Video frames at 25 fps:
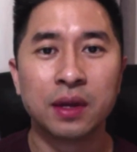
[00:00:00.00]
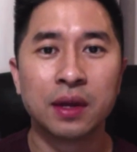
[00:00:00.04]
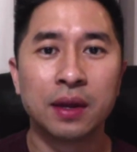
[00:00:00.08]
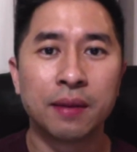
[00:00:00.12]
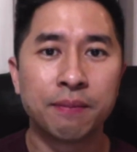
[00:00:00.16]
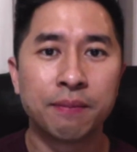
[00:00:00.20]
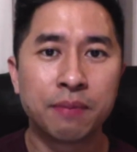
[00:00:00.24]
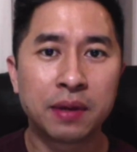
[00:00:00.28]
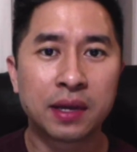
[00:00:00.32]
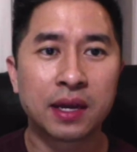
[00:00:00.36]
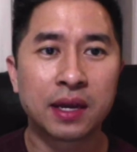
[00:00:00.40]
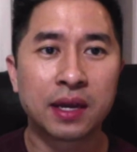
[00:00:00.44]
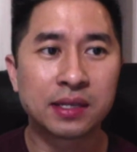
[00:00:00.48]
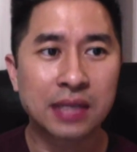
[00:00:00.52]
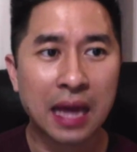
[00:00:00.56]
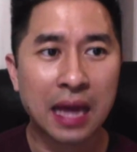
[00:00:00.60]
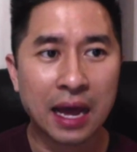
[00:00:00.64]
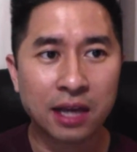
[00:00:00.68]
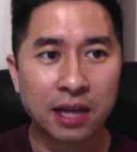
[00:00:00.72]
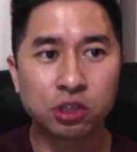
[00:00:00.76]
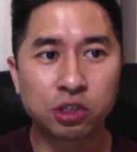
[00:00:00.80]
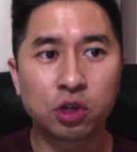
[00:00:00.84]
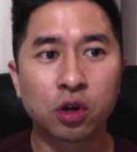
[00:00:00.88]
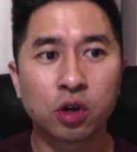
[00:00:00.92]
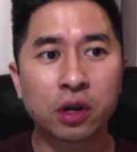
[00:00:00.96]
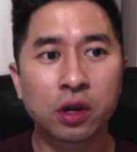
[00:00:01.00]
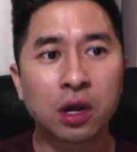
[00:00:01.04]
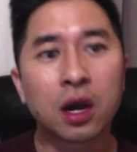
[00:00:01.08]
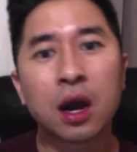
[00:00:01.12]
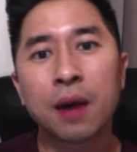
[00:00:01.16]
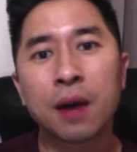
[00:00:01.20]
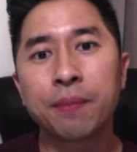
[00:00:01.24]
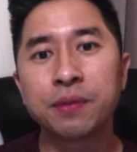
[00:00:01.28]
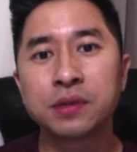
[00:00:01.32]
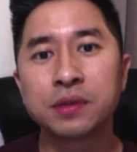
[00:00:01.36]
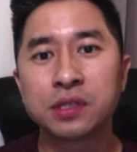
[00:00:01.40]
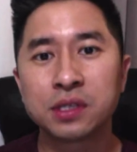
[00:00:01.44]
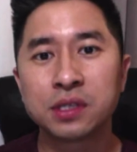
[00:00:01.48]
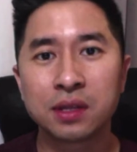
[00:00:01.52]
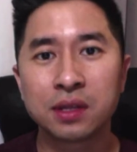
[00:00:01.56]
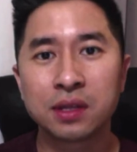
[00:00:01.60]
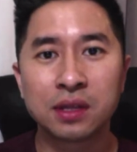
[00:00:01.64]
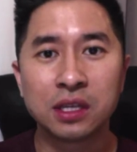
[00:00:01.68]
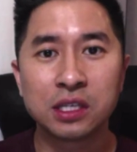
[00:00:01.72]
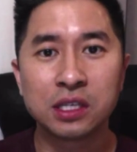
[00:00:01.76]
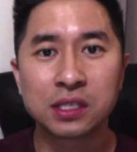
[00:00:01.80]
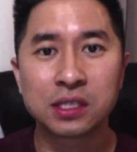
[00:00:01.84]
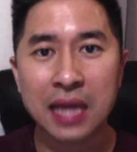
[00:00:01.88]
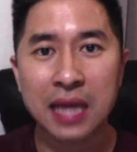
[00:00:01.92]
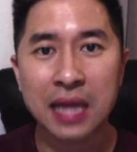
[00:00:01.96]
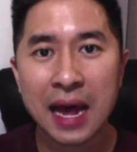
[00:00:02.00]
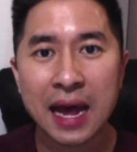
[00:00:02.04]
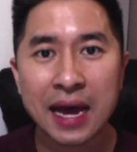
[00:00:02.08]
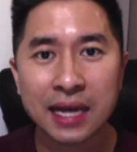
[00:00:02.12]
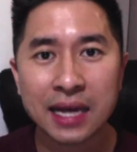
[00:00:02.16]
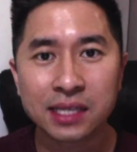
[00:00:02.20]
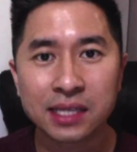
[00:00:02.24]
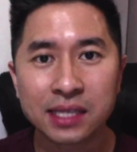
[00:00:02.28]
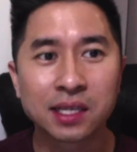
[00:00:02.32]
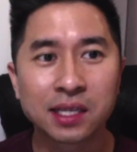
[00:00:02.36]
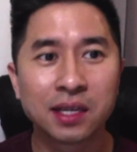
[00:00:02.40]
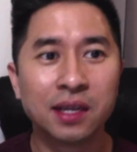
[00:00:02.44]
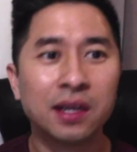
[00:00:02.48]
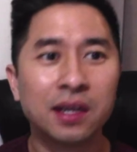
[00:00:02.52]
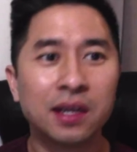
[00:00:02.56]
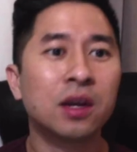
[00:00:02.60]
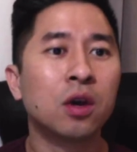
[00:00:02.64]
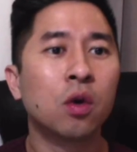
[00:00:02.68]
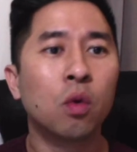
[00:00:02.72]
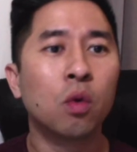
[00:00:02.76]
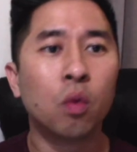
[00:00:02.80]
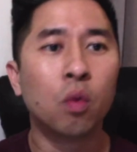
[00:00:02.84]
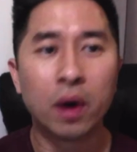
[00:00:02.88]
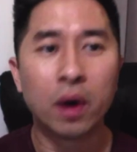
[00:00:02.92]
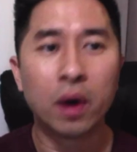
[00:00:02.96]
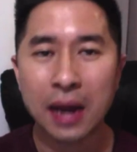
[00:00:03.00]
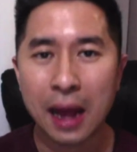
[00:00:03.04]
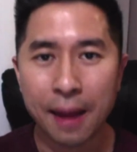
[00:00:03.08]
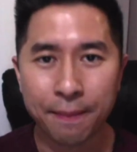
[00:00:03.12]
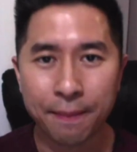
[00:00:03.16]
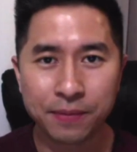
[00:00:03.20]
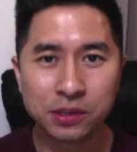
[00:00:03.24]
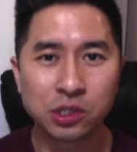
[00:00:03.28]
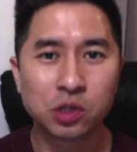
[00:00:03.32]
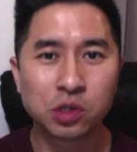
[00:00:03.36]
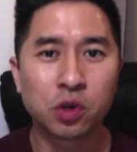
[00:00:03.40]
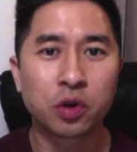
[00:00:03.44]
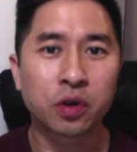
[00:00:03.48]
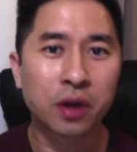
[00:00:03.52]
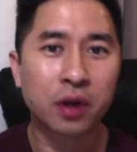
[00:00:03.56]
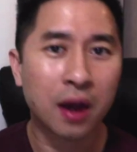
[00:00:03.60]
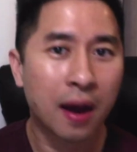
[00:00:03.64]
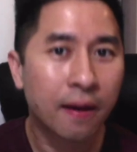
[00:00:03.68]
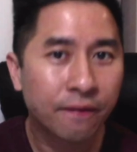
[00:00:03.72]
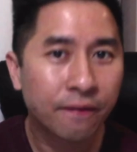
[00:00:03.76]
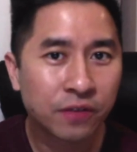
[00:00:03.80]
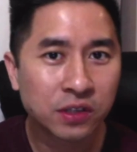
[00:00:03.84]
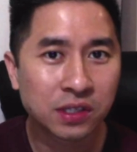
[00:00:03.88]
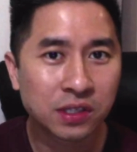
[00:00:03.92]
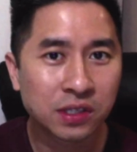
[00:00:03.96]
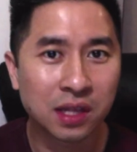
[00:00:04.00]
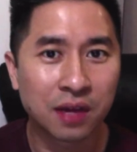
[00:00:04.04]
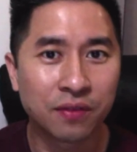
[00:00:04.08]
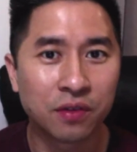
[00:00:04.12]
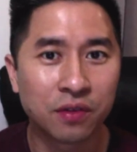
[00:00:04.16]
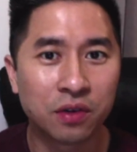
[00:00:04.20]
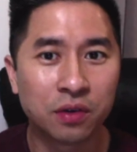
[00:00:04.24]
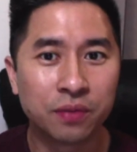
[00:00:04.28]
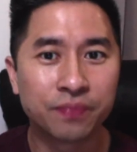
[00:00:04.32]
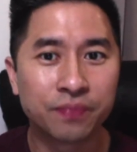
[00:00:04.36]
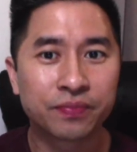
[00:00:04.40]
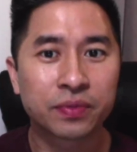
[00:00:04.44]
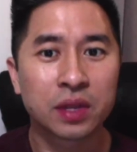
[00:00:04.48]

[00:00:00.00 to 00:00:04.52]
Because as you're accomplishing these tasks, what happens to your confidence level?